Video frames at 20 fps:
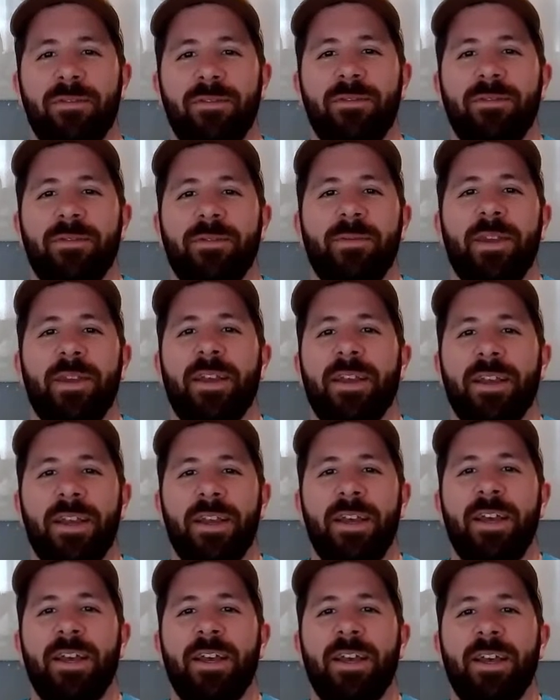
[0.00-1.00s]
they'd be like,
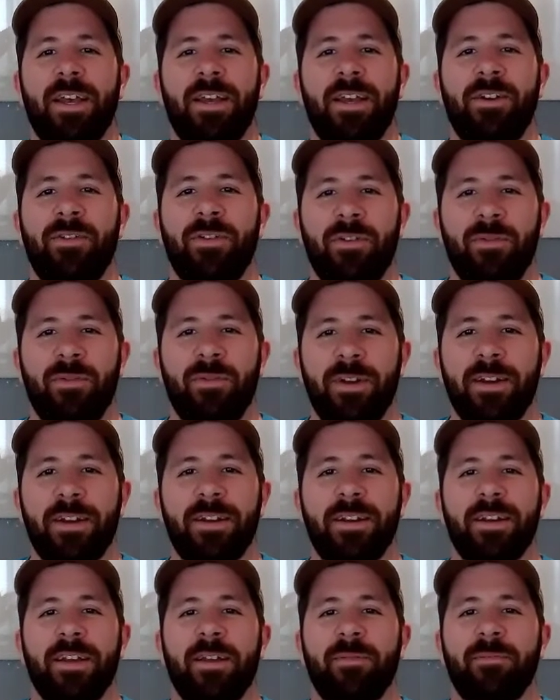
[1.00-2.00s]
I don't know what
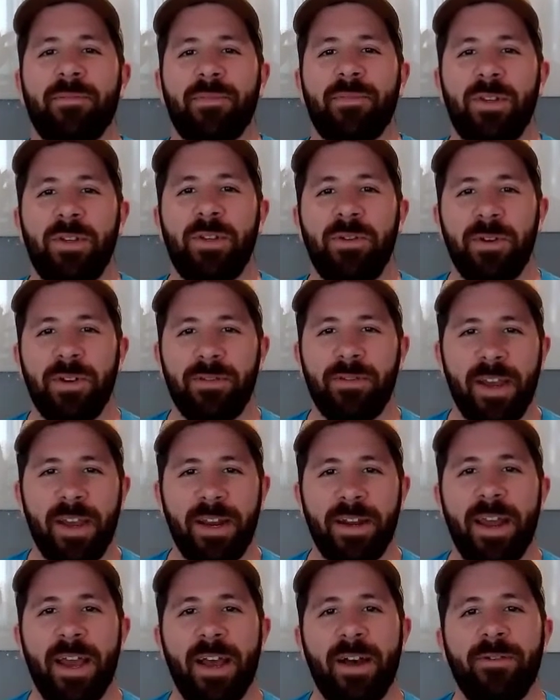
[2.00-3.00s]
I'm doing
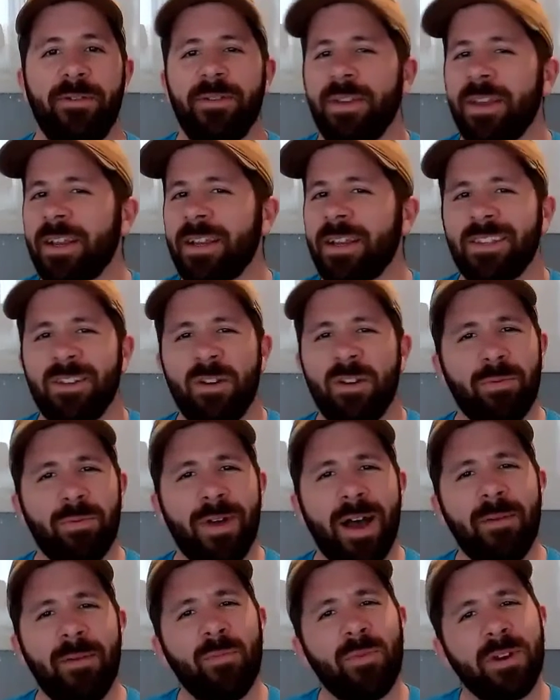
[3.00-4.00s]
right now. And you're like, it's no
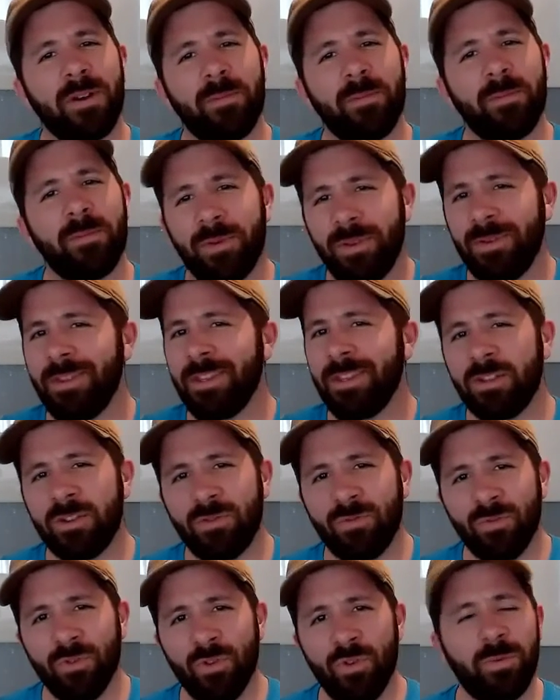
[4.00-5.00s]
problem. We're going to put you in these
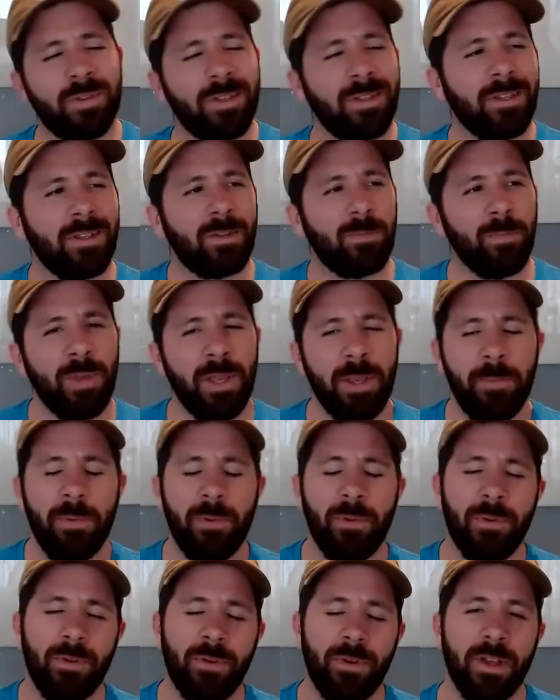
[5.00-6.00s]
groups and these
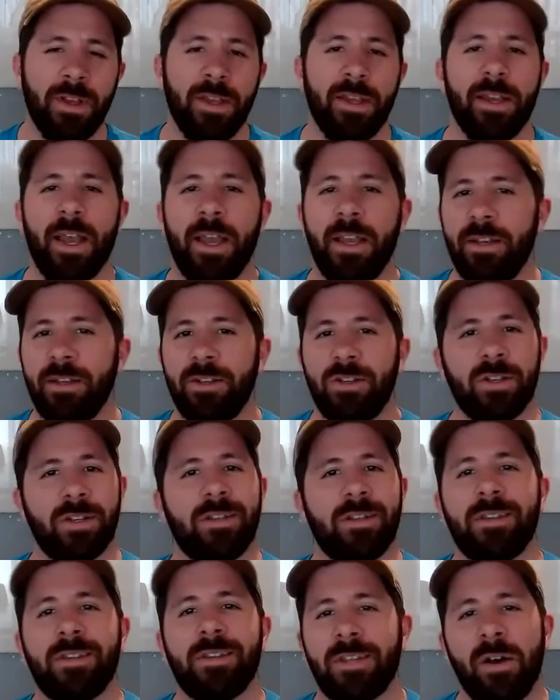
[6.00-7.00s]
people, and
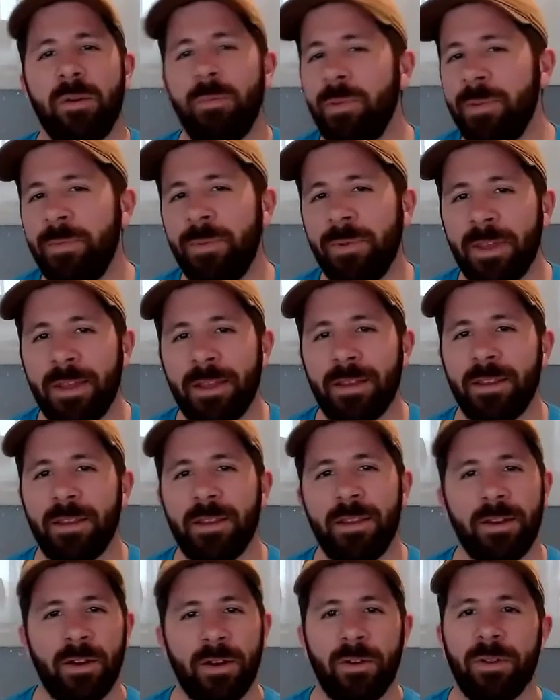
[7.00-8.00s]
just tell people that,
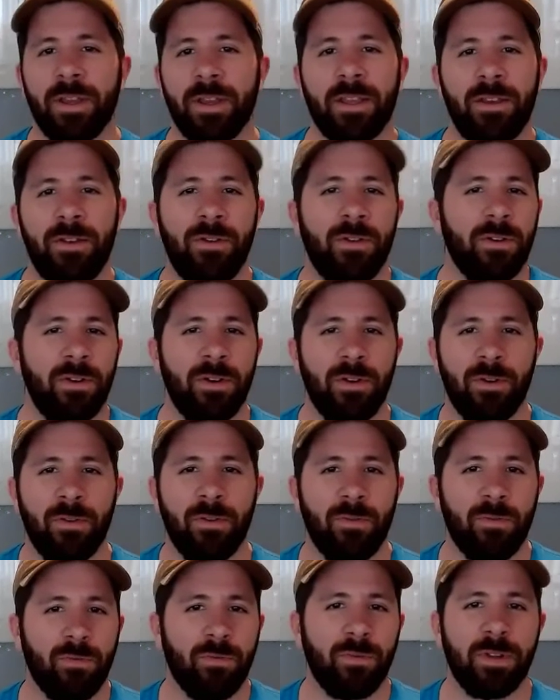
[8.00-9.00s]
you know, like you don't
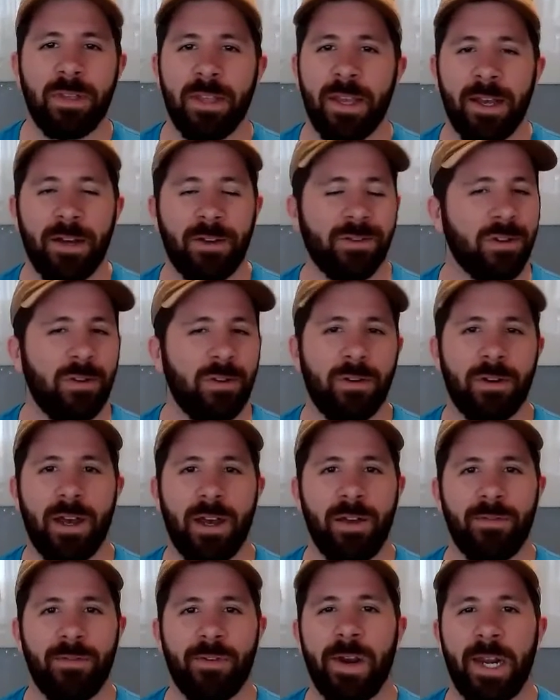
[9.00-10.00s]
know what the hell is going
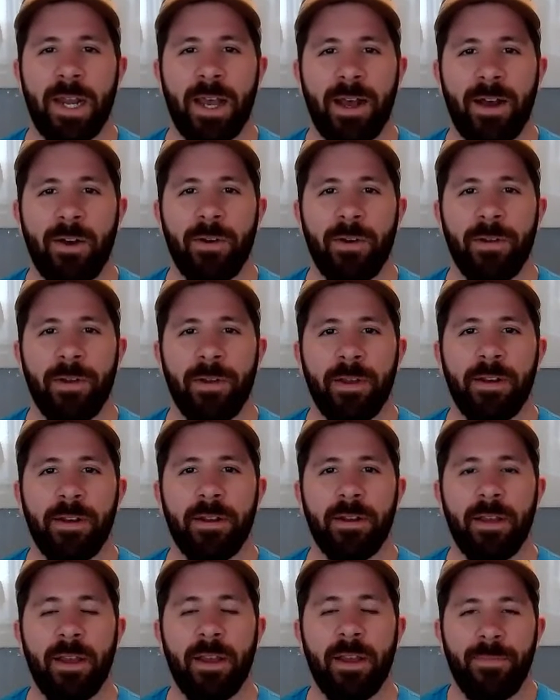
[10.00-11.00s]
on right now,
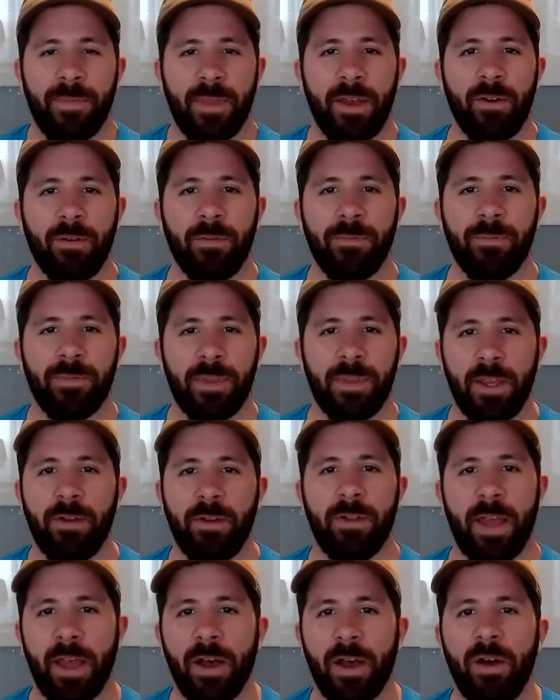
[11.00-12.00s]
and they'll
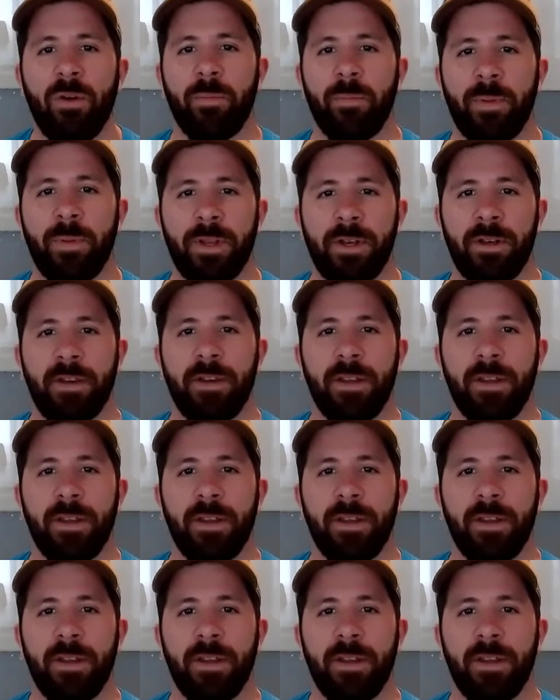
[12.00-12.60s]
help. And